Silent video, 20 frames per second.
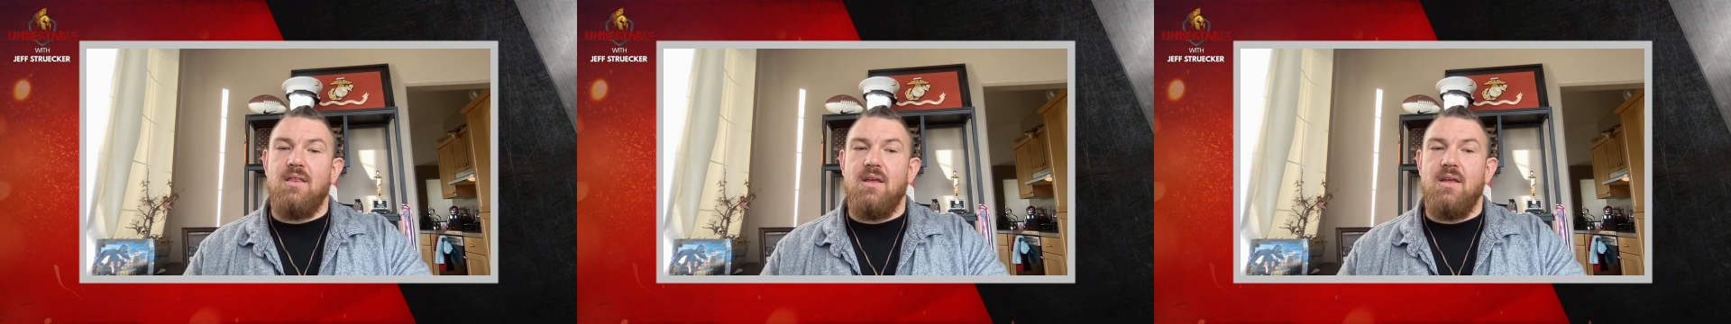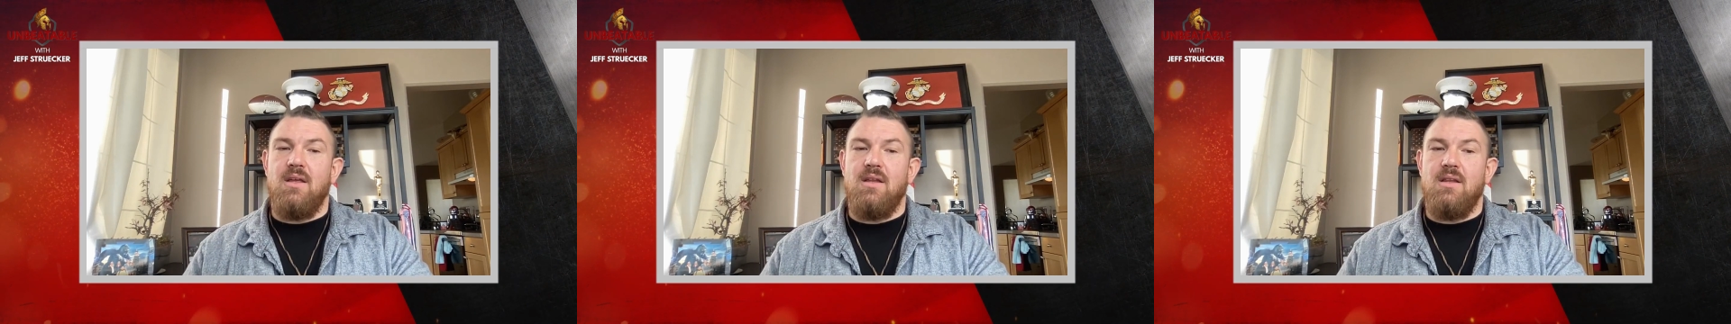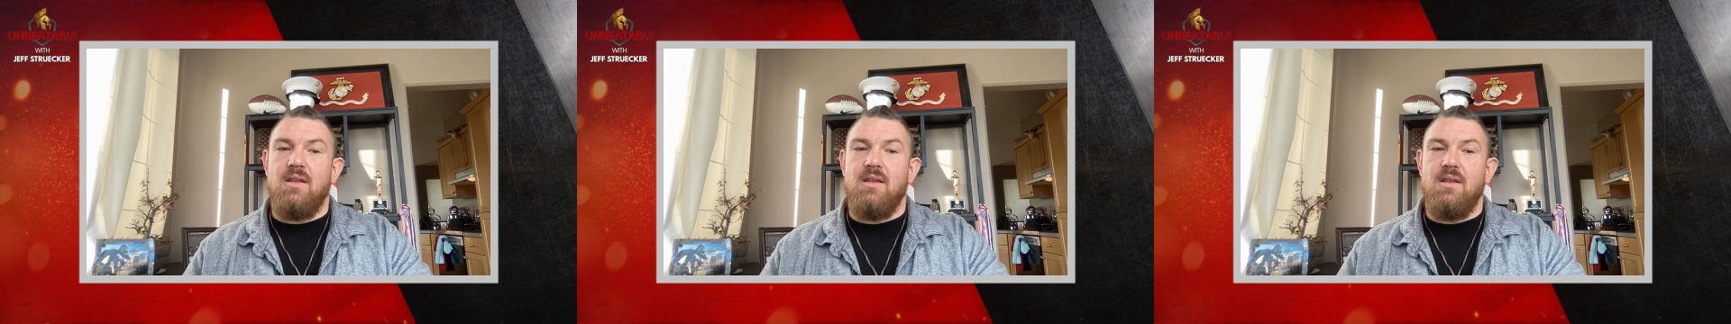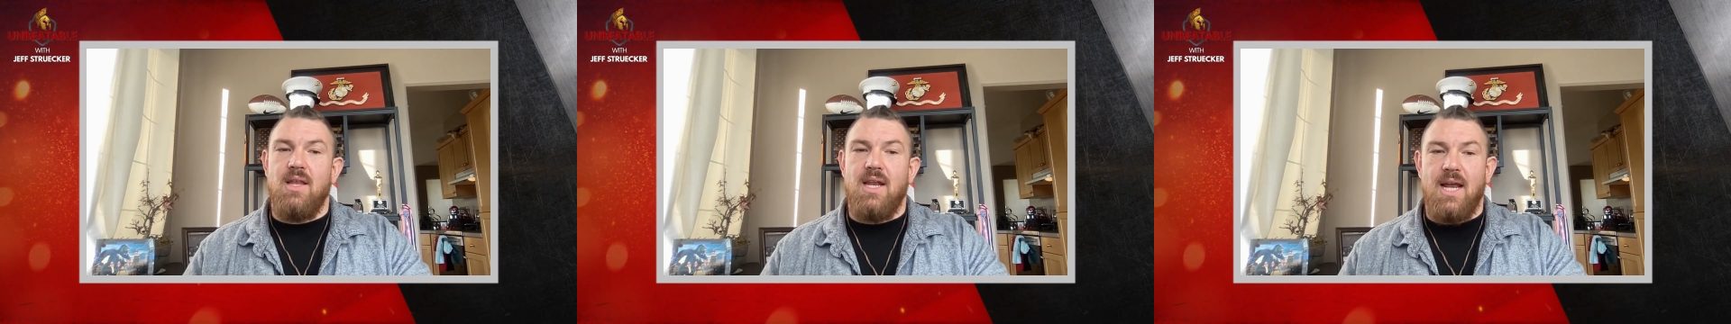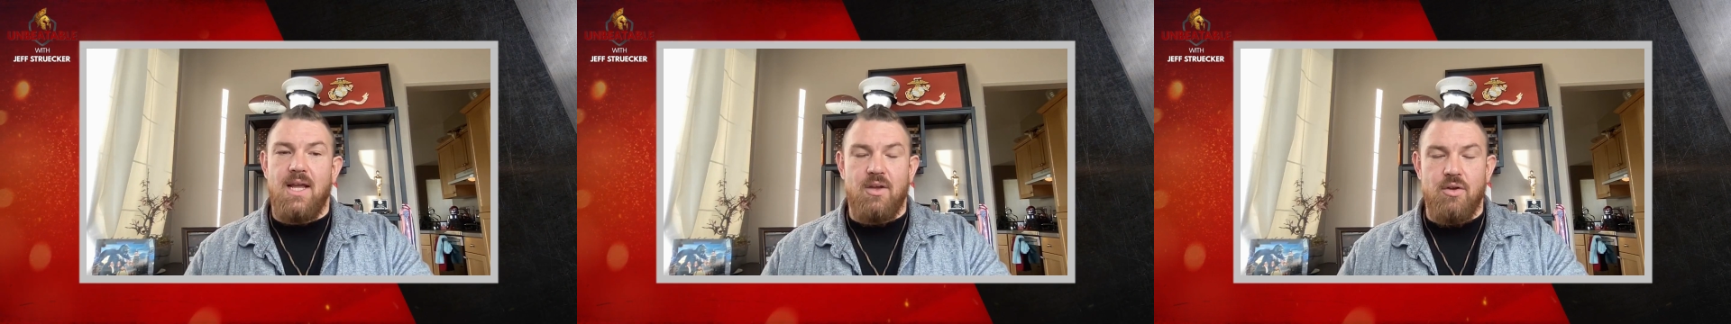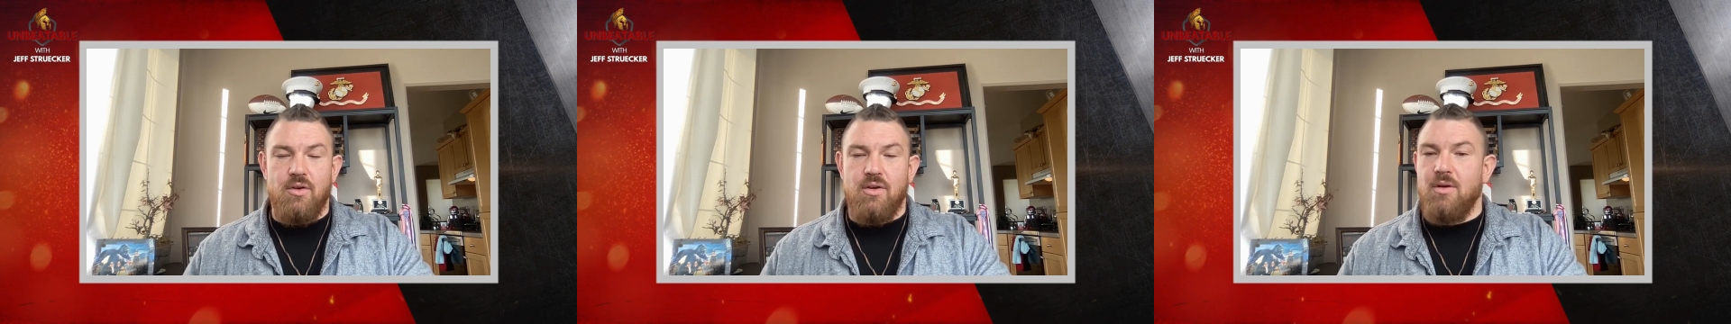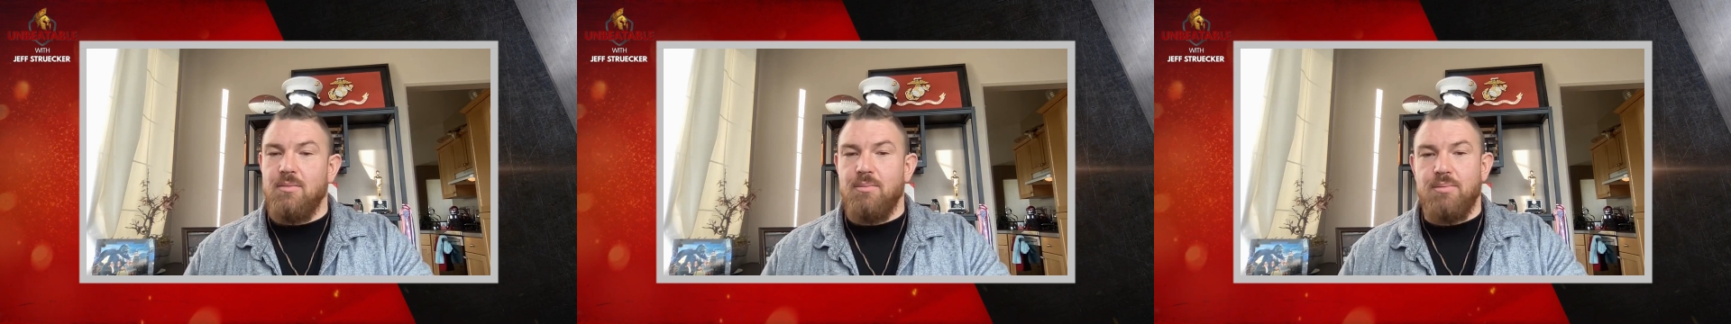that I
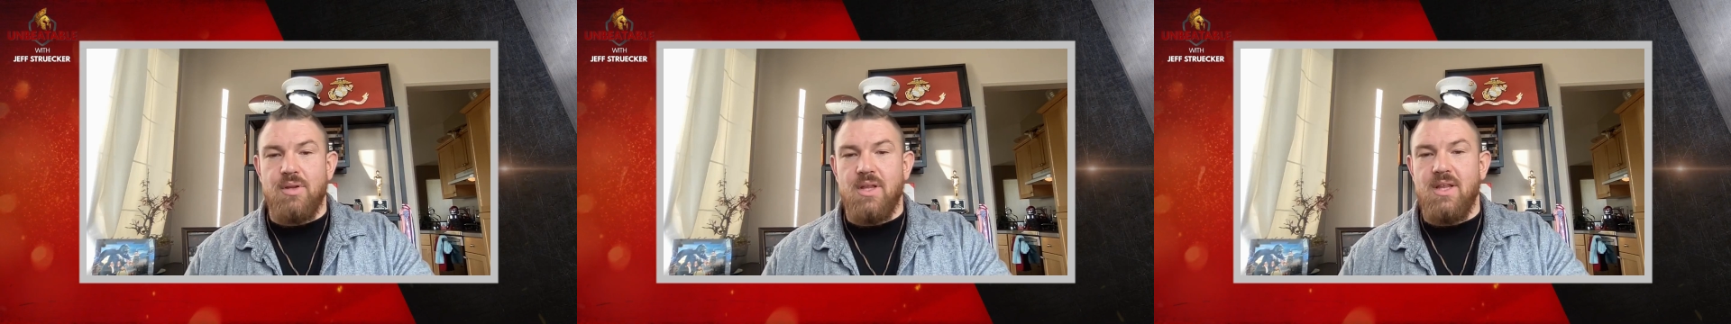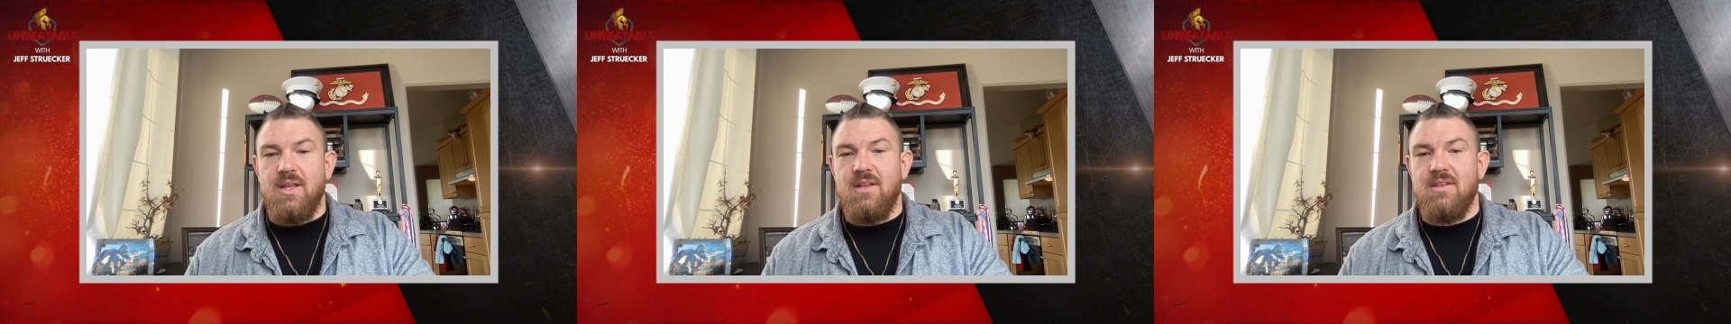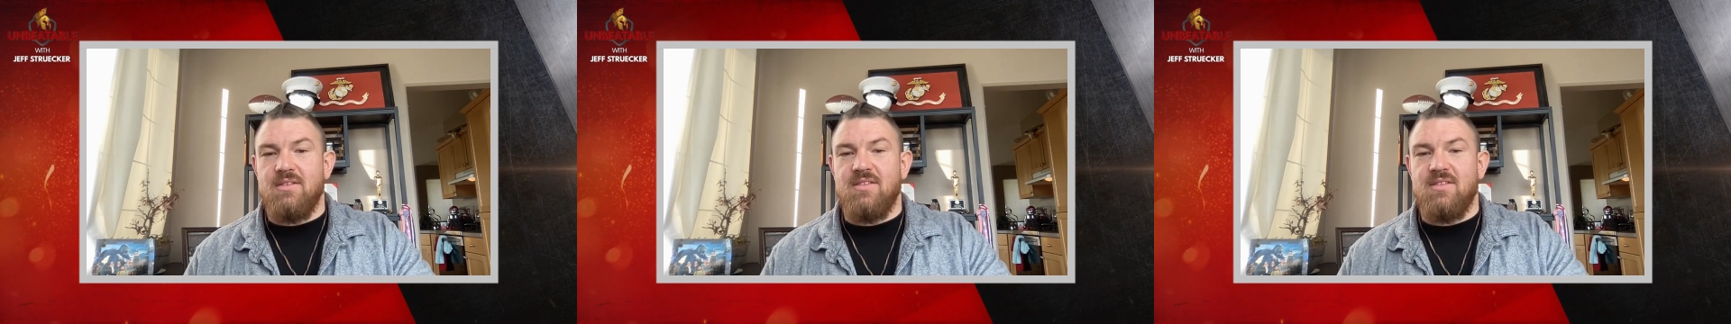could completely